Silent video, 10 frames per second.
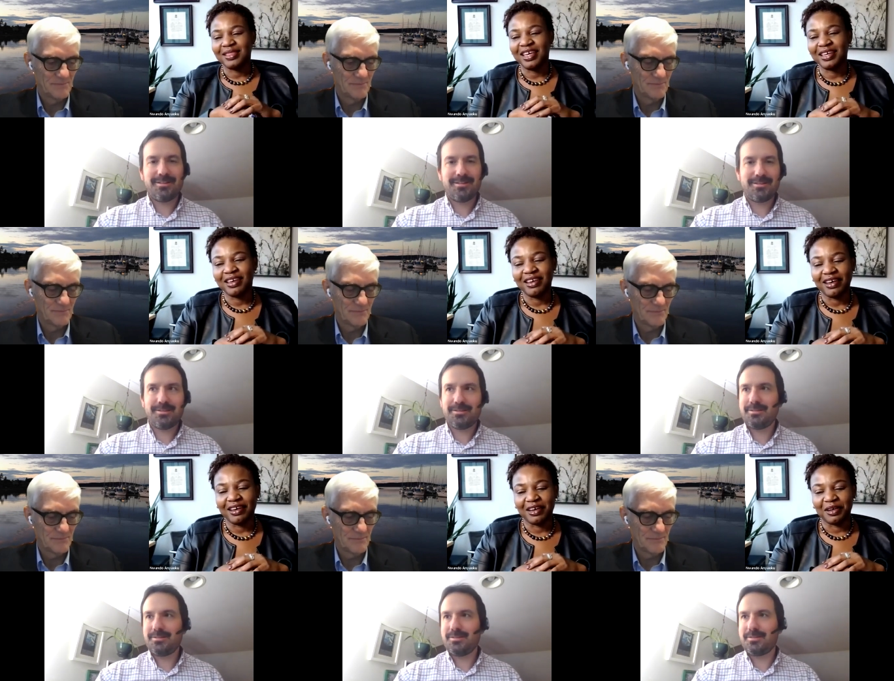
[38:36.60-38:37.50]
Speaker 1: I think
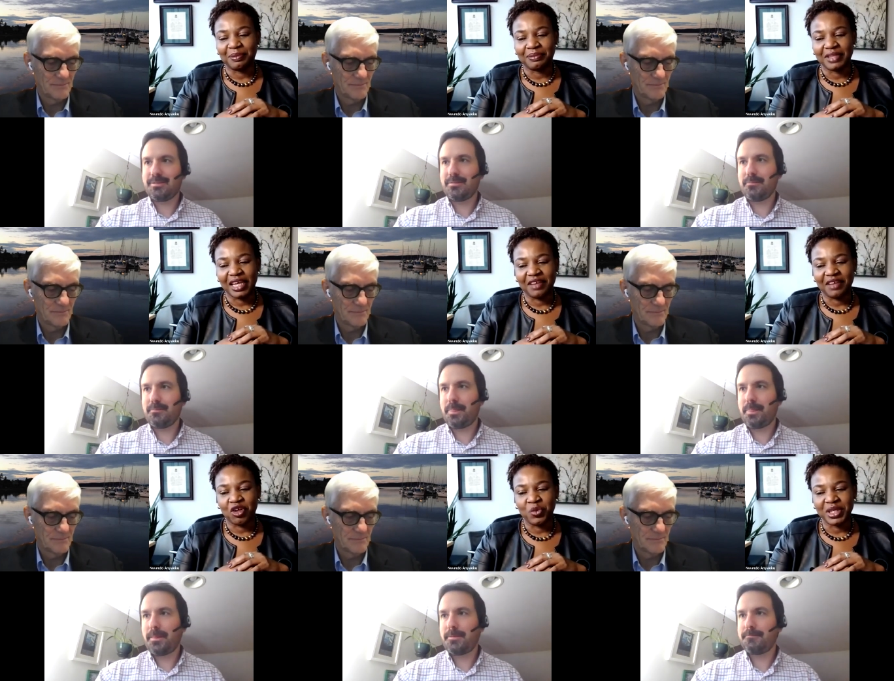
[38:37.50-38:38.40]
um, that
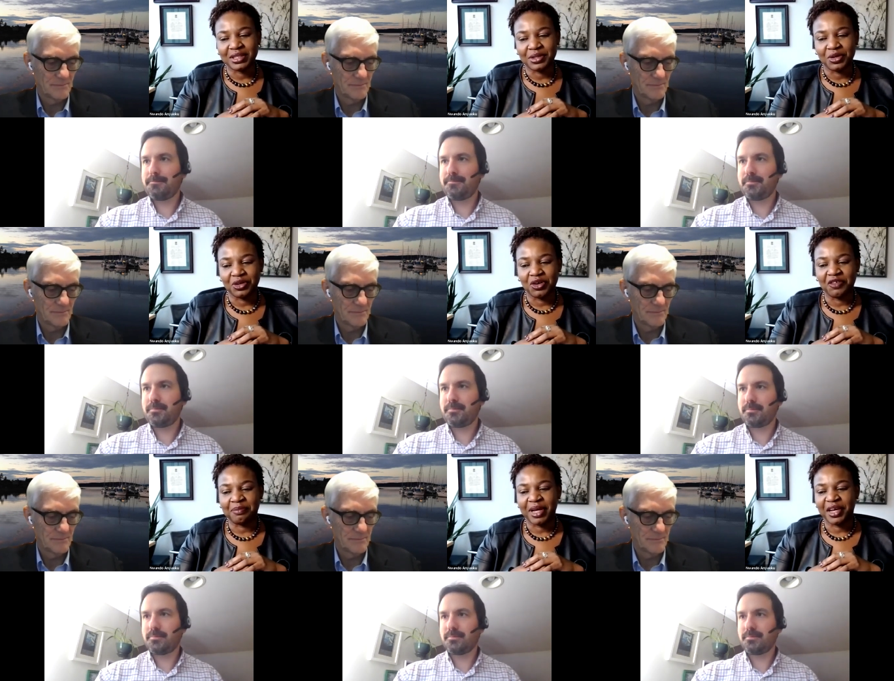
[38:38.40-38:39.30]
I've always thought
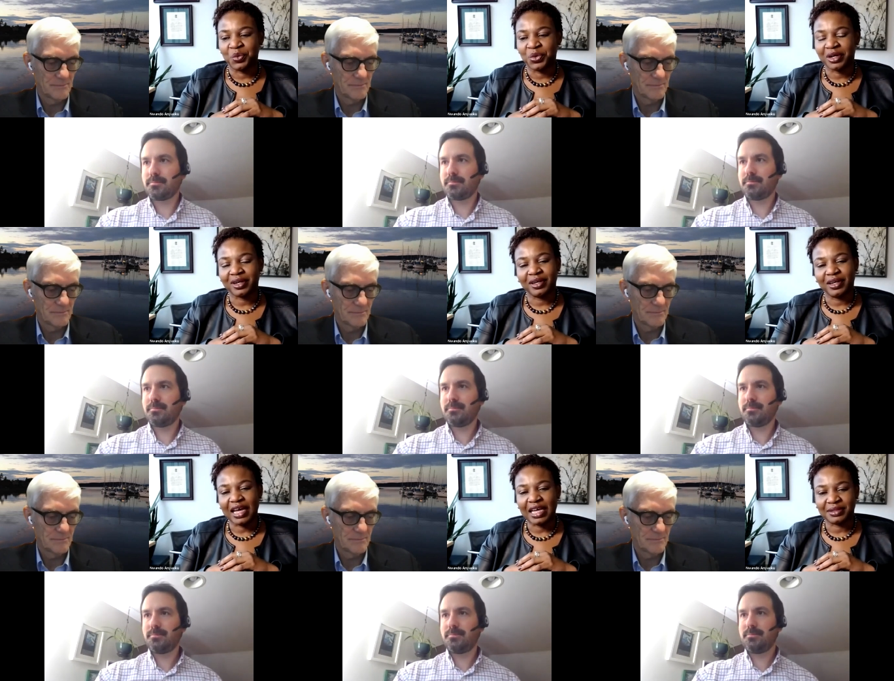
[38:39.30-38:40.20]
of my
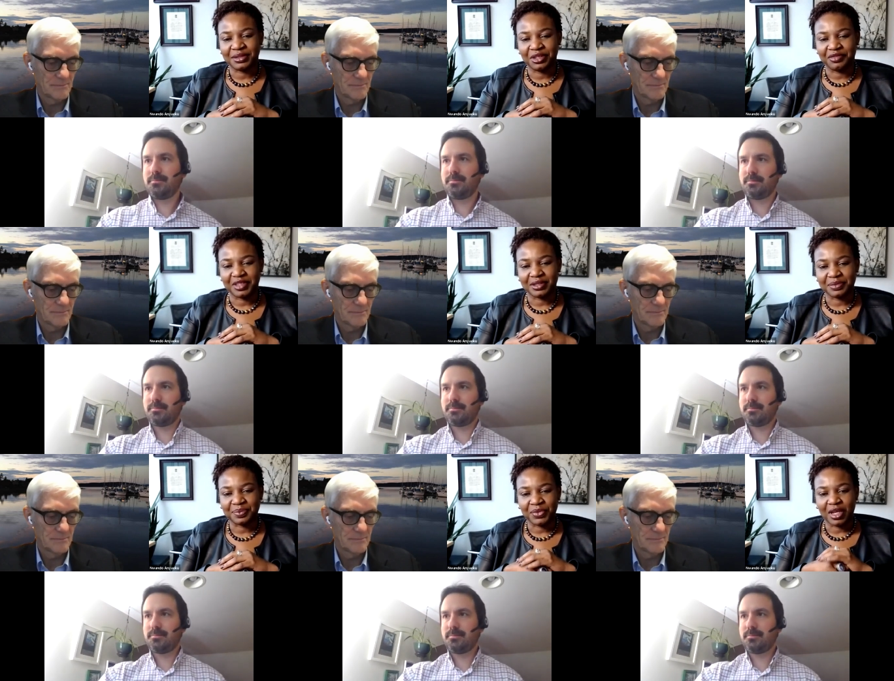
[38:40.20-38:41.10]
work as
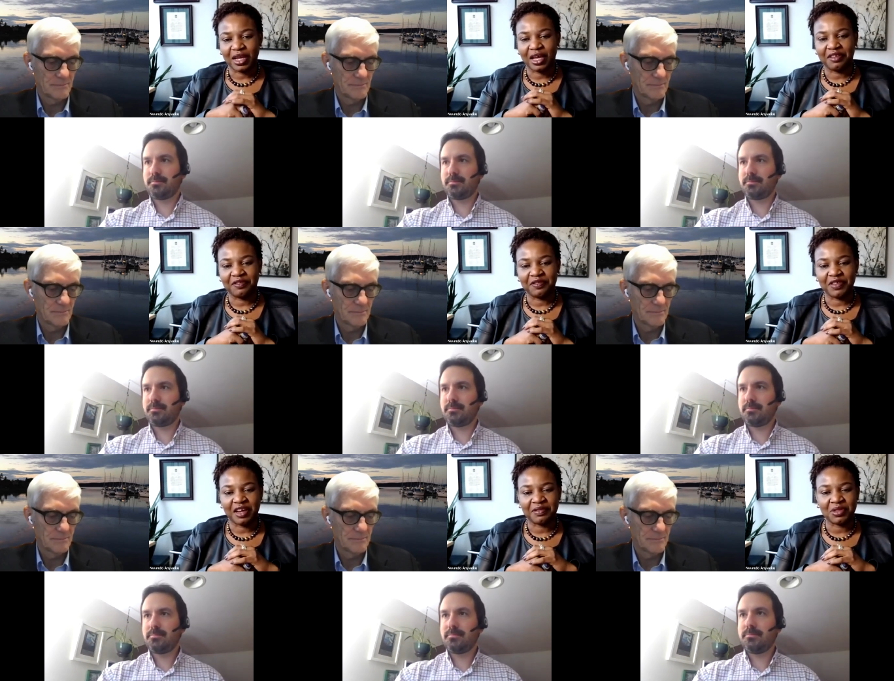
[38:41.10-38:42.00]
service.
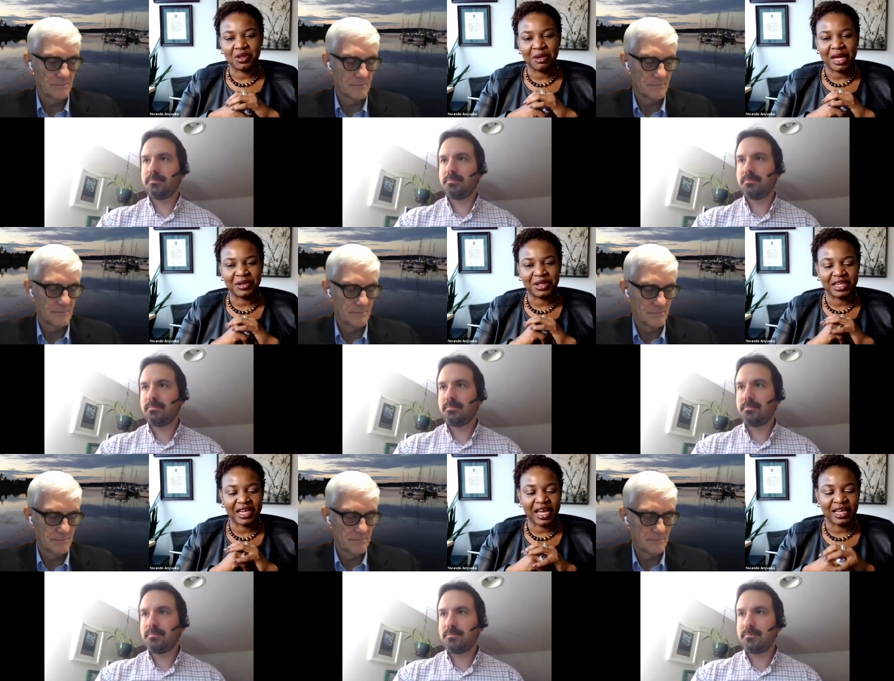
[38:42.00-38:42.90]
I've, I've thought
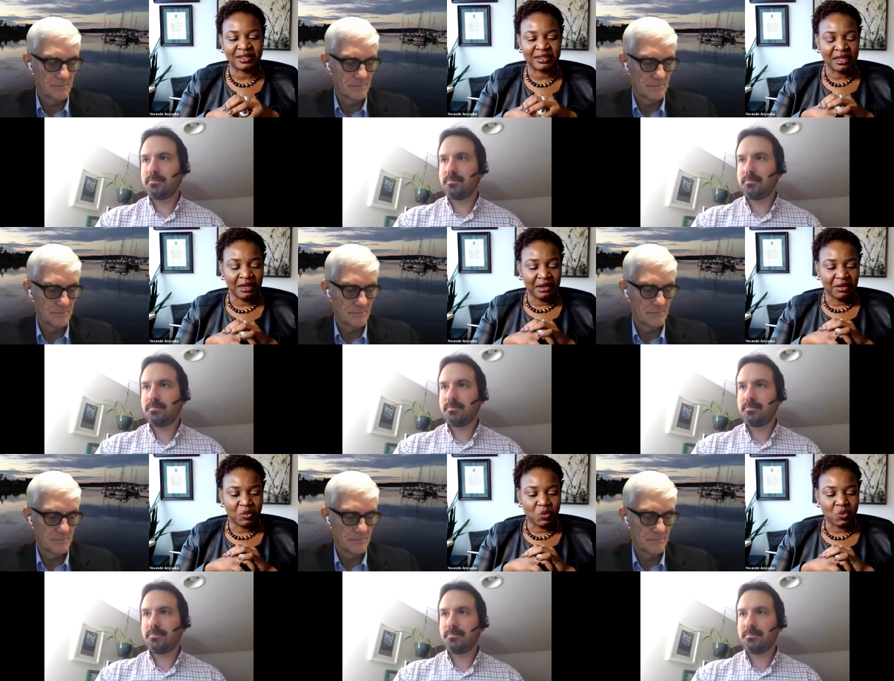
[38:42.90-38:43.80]
about it as
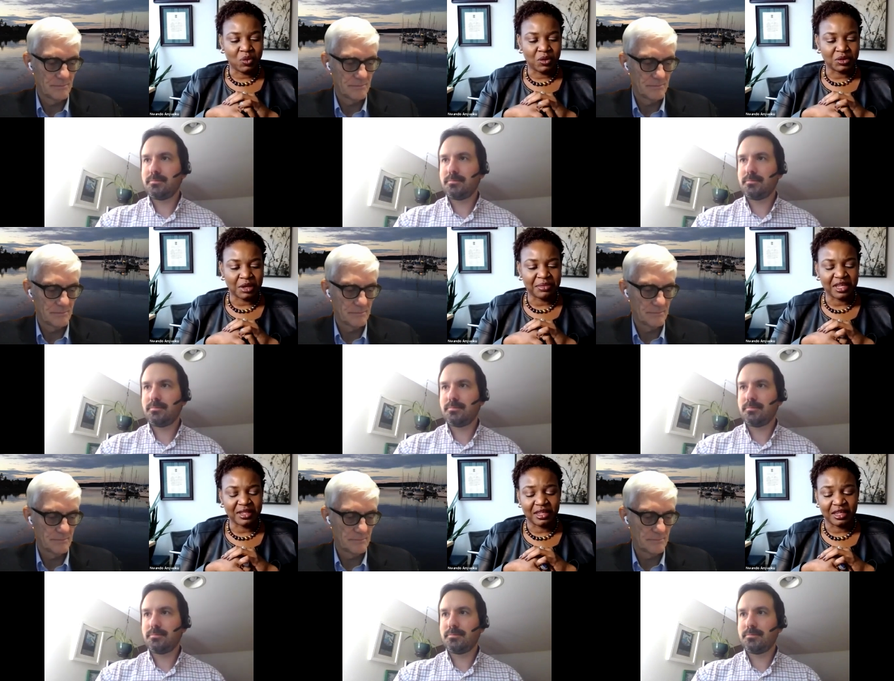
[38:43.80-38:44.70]

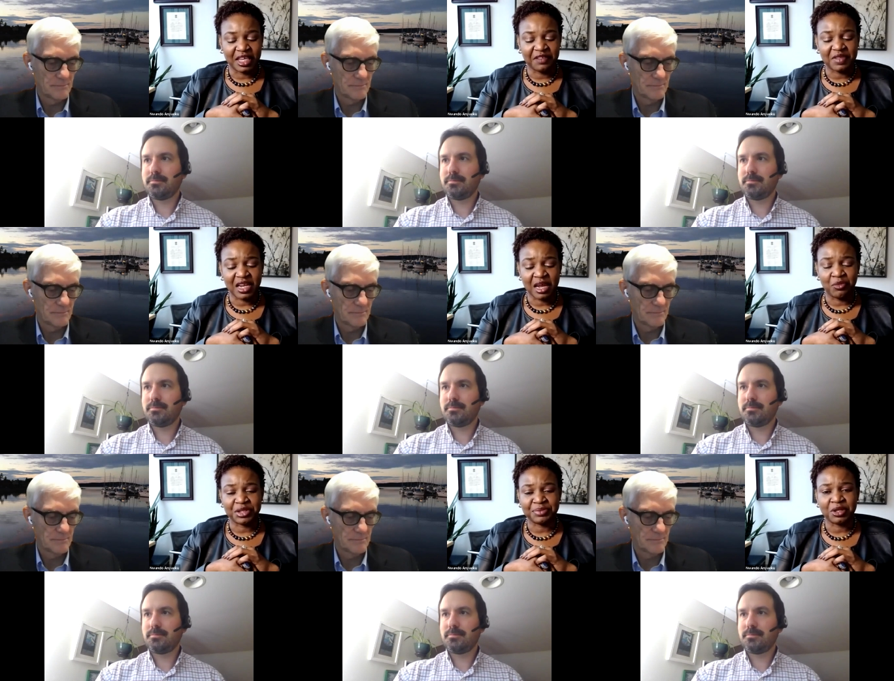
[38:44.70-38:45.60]
something, a gift that
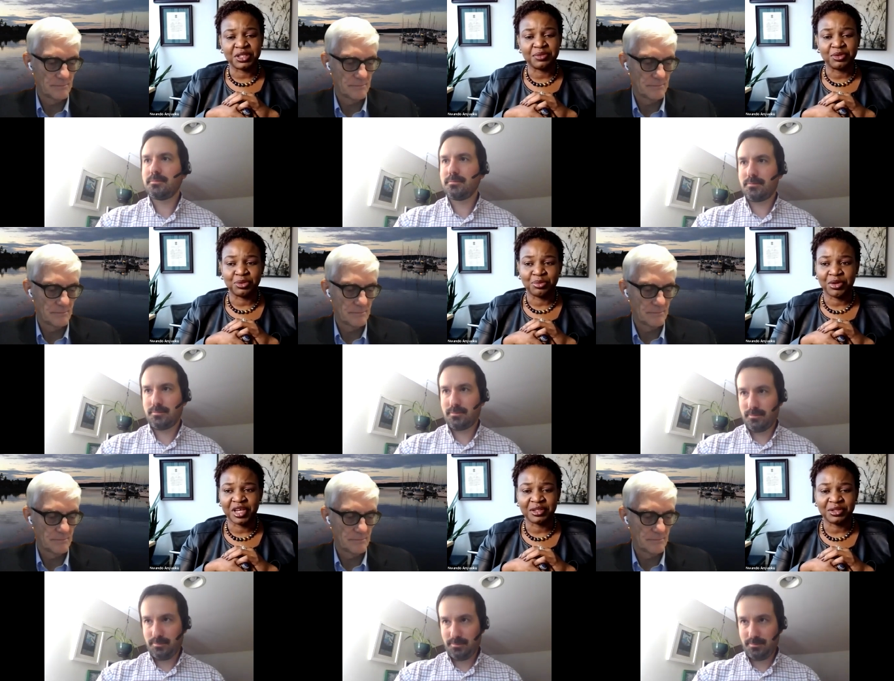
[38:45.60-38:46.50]
I'm responsible to
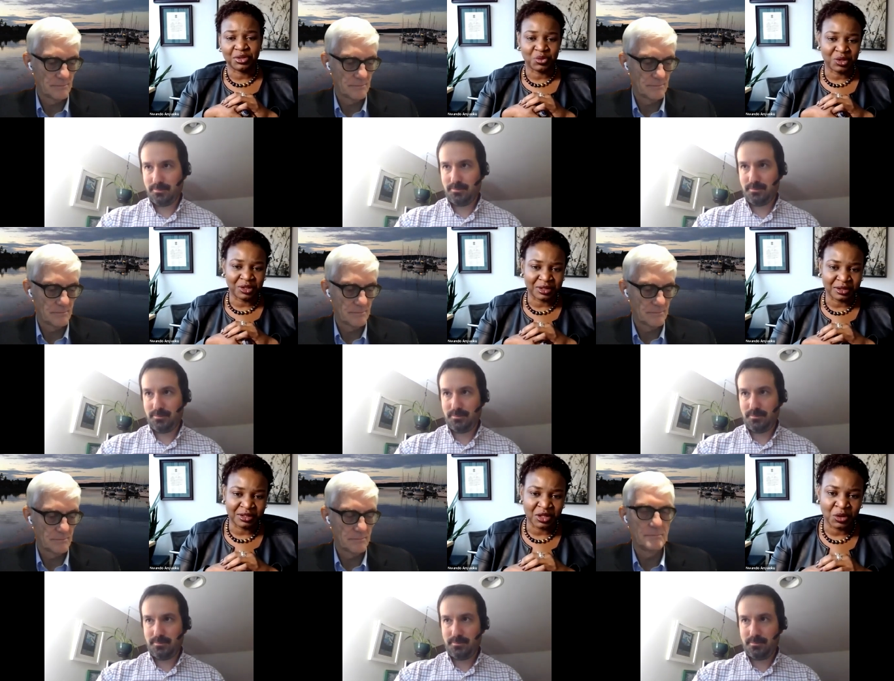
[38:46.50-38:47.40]
bring to the
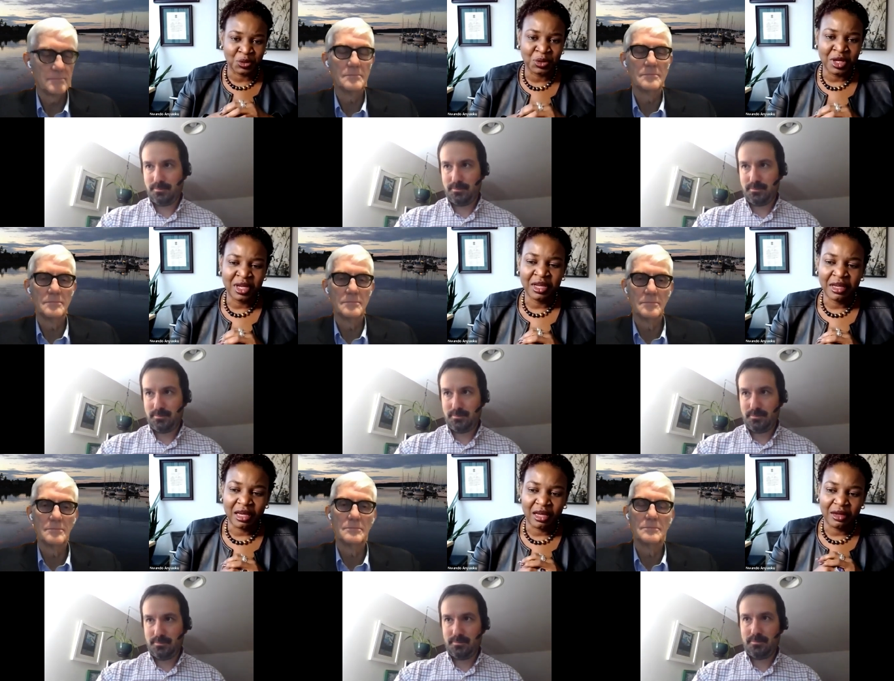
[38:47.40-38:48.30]
world. And so
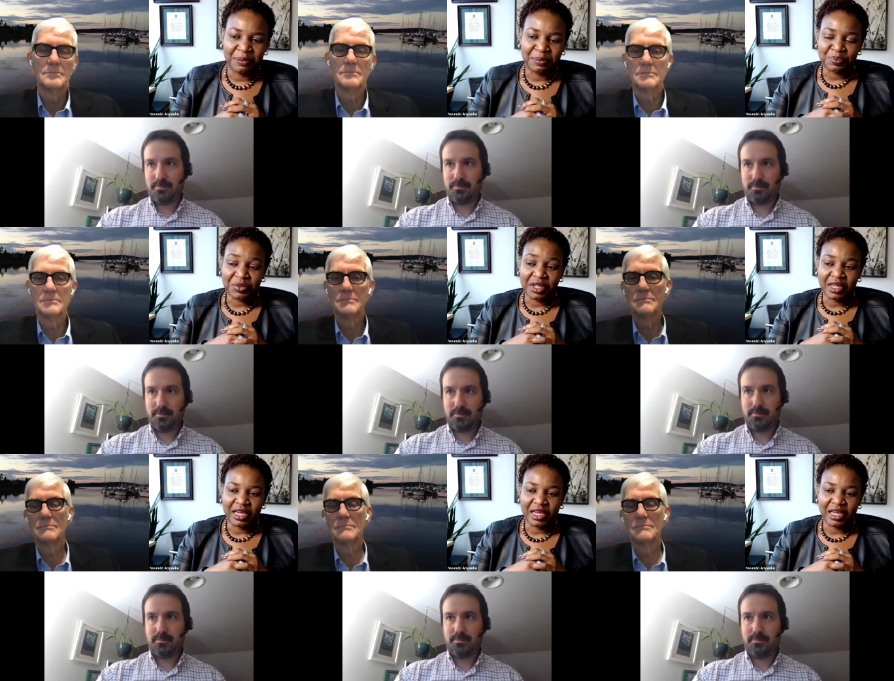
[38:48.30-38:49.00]
um,